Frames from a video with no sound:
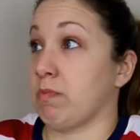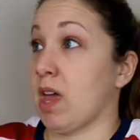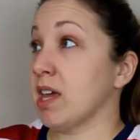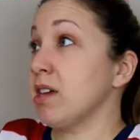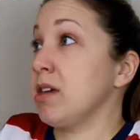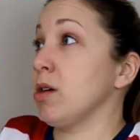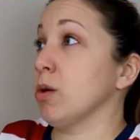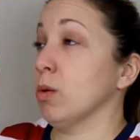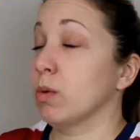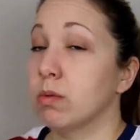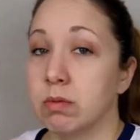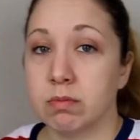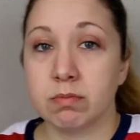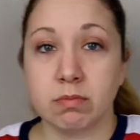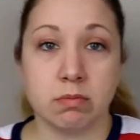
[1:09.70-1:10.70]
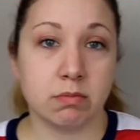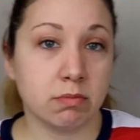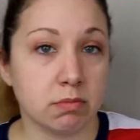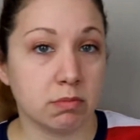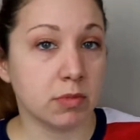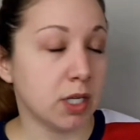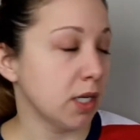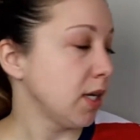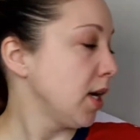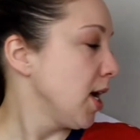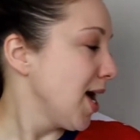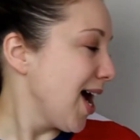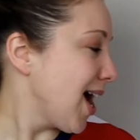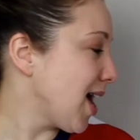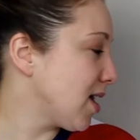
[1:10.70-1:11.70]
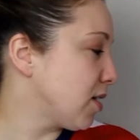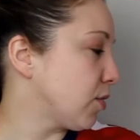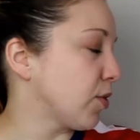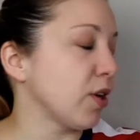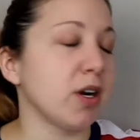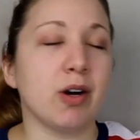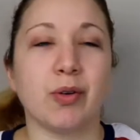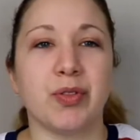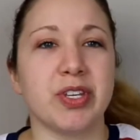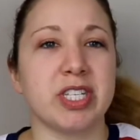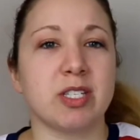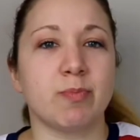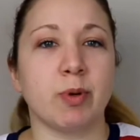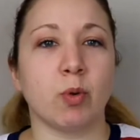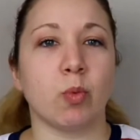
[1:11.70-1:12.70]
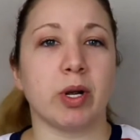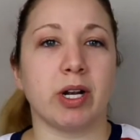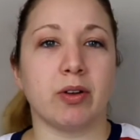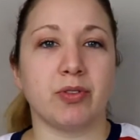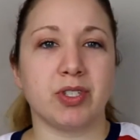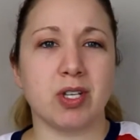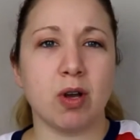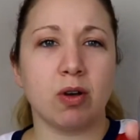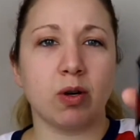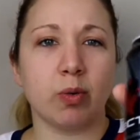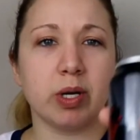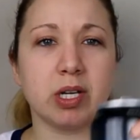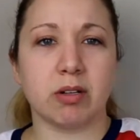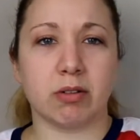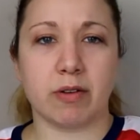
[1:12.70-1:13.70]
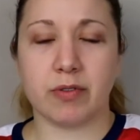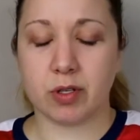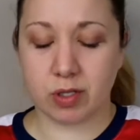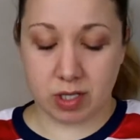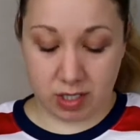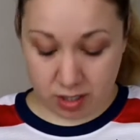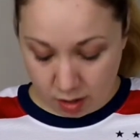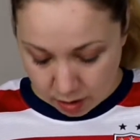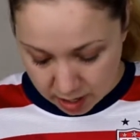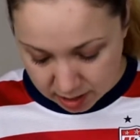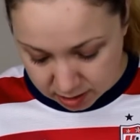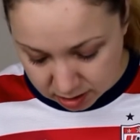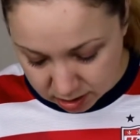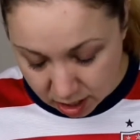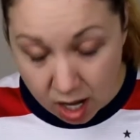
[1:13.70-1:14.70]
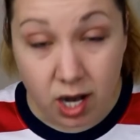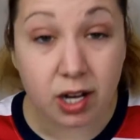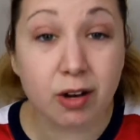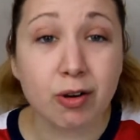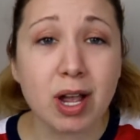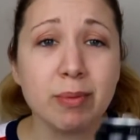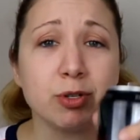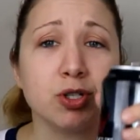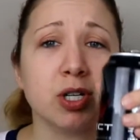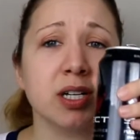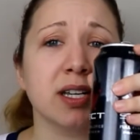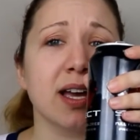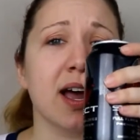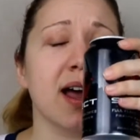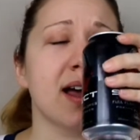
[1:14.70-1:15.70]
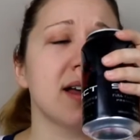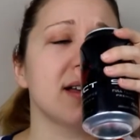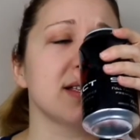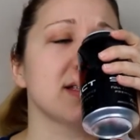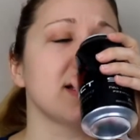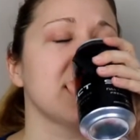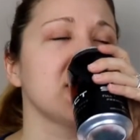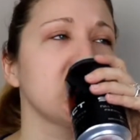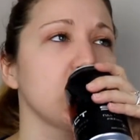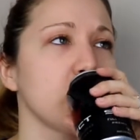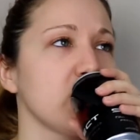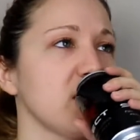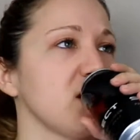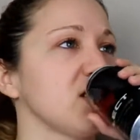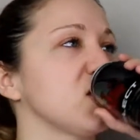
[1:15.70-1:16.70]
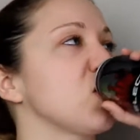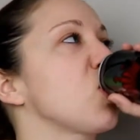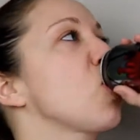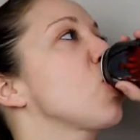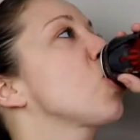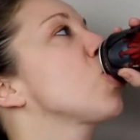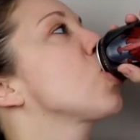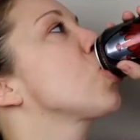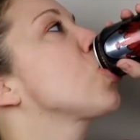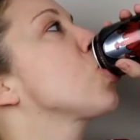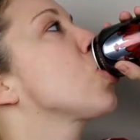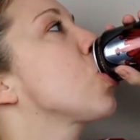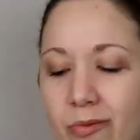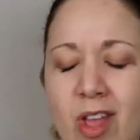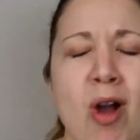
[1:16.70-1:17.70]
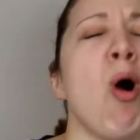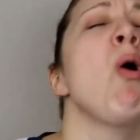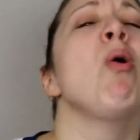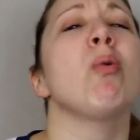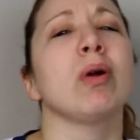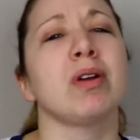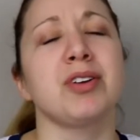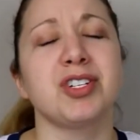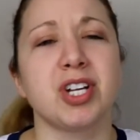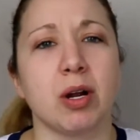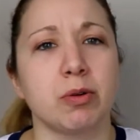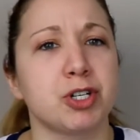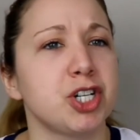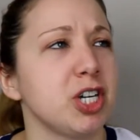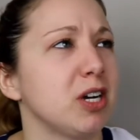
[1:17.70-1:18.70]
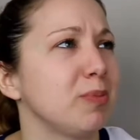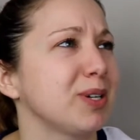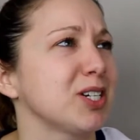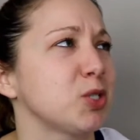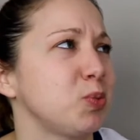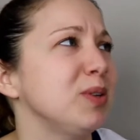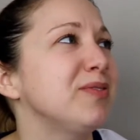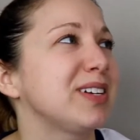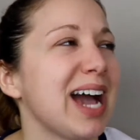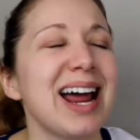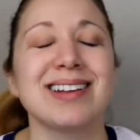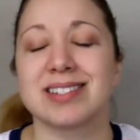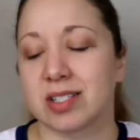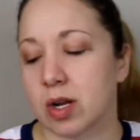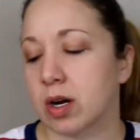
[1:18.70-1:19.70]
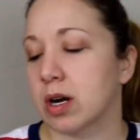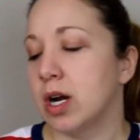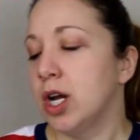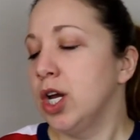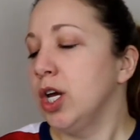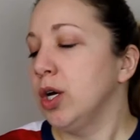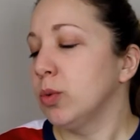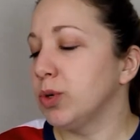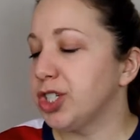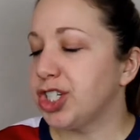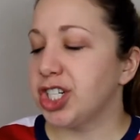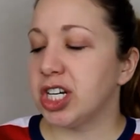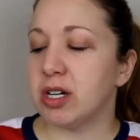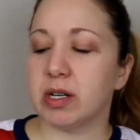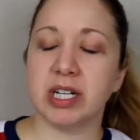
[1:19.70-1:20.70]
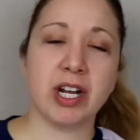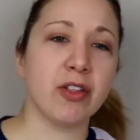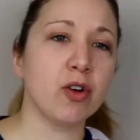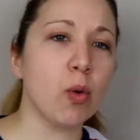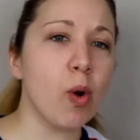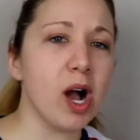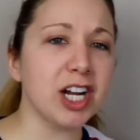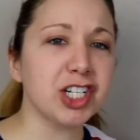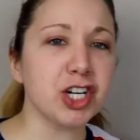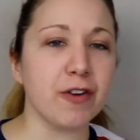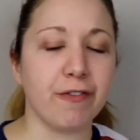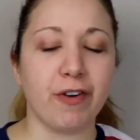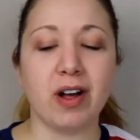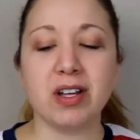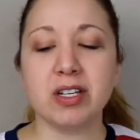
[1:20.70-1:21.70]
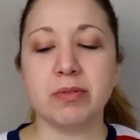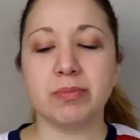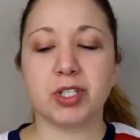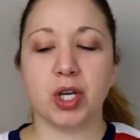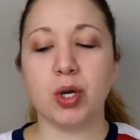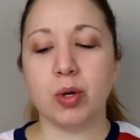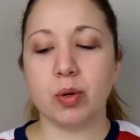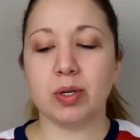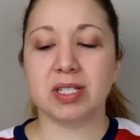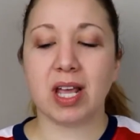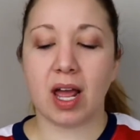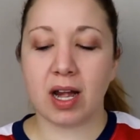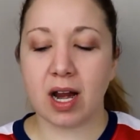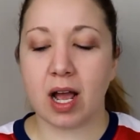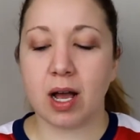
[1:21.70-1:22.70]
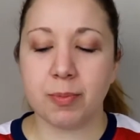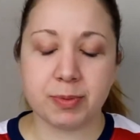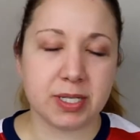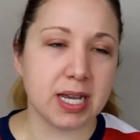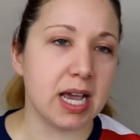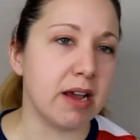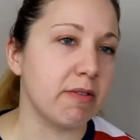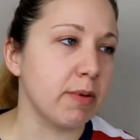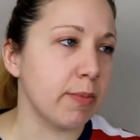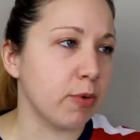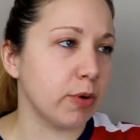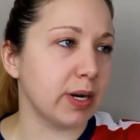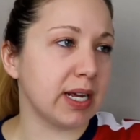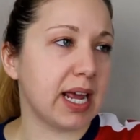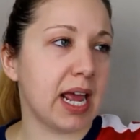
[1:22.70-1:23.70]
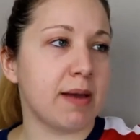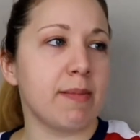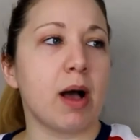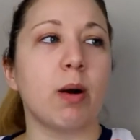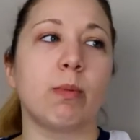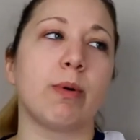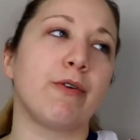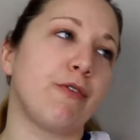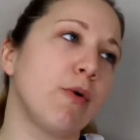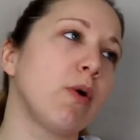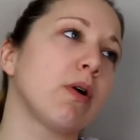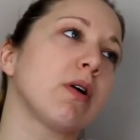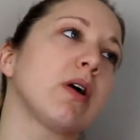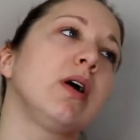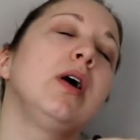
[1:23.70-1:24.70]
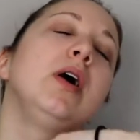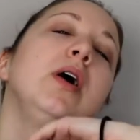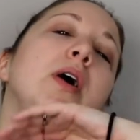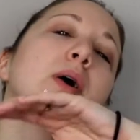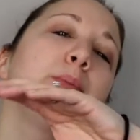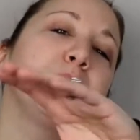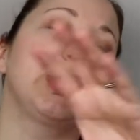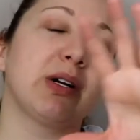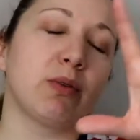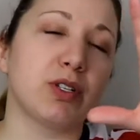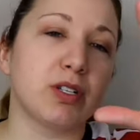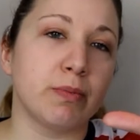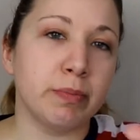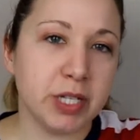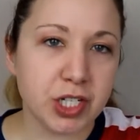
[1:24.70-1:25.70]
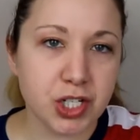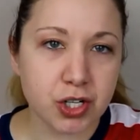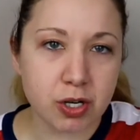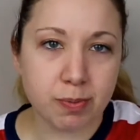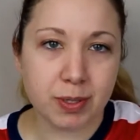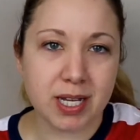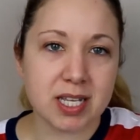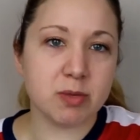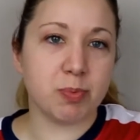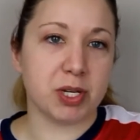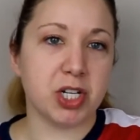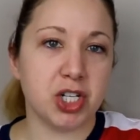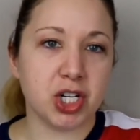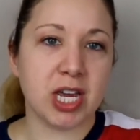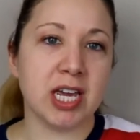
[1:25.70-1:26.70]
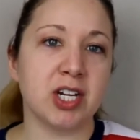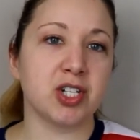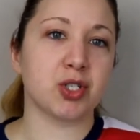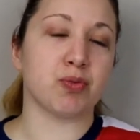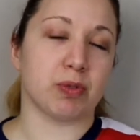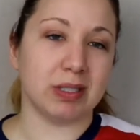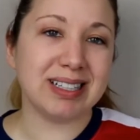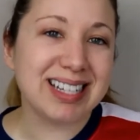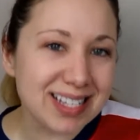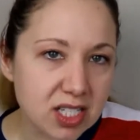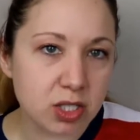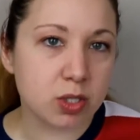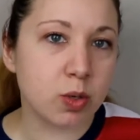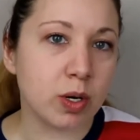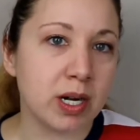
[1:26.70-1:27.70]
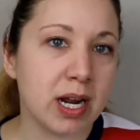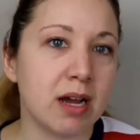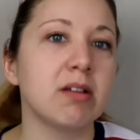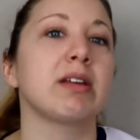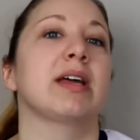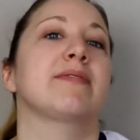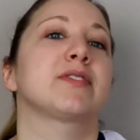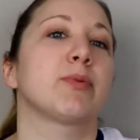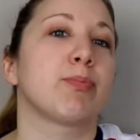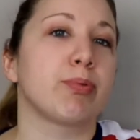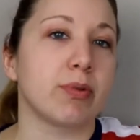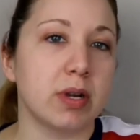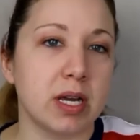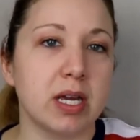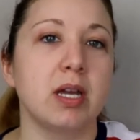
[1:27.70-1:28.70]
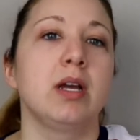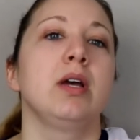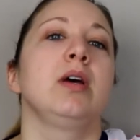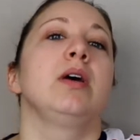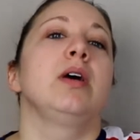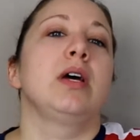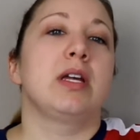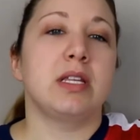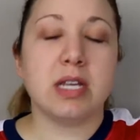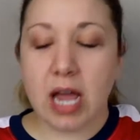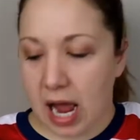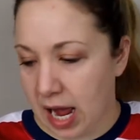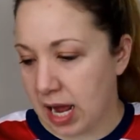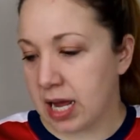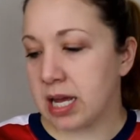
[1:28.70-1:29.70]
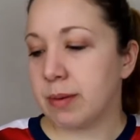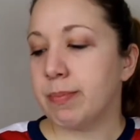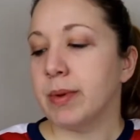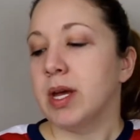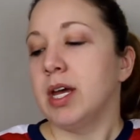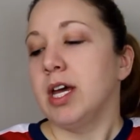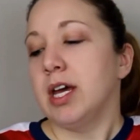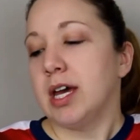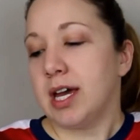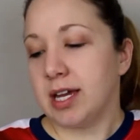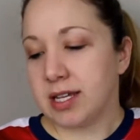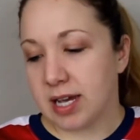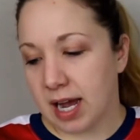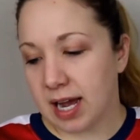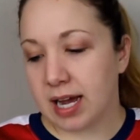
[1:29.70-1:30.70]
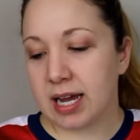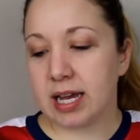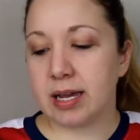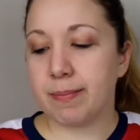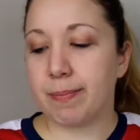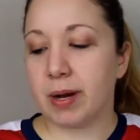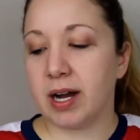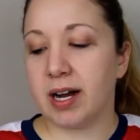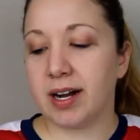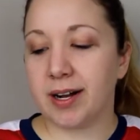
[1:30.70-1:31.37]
Thank you. I don't know. This has been weird. The Toku Weekend Review is going to go ahead and start. Grab a drink, guys. Let's do this. Oh, we're going to start with Geo, because we've got to start with Geo. Another watch, Volume 2, has got an update. Remember when it came out before, but there was some mystery placed because you can't just release a toy now. You have to pre, and you hype, and you hype.